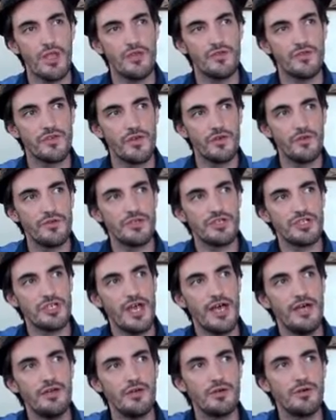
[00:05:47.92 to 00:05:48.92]
So the
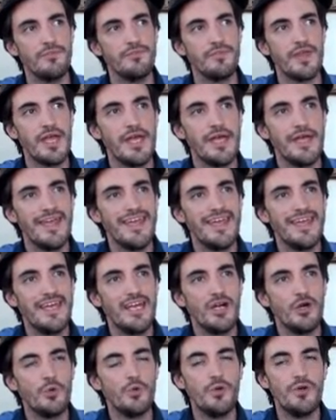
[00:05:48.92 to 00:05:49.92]
shadow,
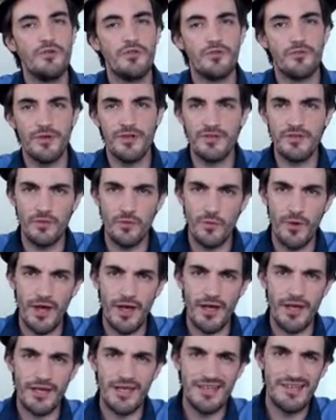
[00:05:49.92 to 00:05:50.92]
the reason
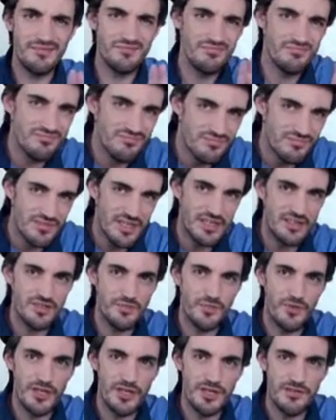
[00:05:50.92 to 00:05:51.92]
why it is
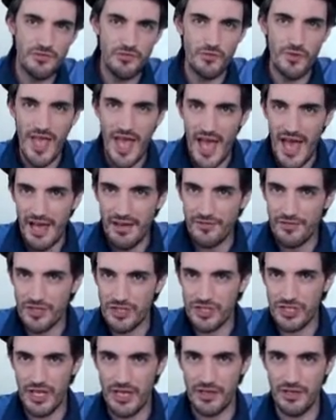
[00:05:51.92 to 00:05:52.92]
believed we have a
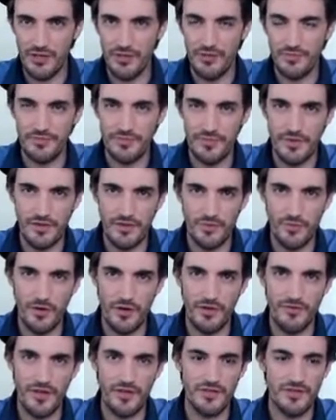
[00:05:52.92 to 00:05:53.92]
shadow, this
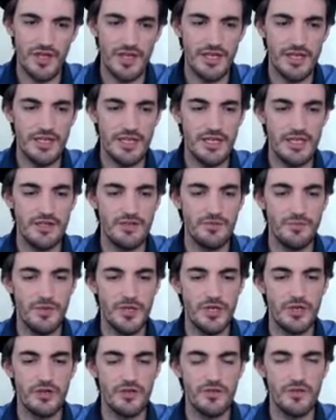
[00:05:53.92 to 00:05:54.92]
part of our psyche, is
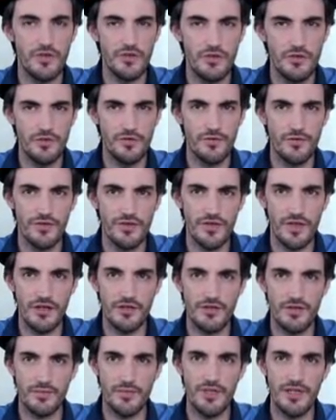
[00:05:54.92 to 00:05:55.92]
because the universe
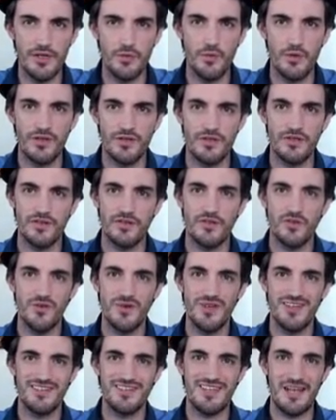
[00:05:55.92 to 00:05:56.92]
ultimately wants us to
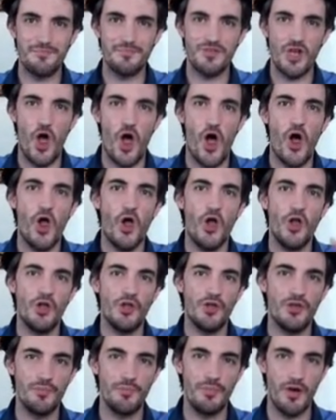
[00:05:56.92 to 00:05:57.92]
accept
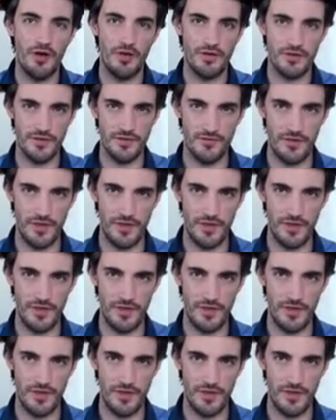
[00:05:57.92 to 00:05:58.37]
all the parts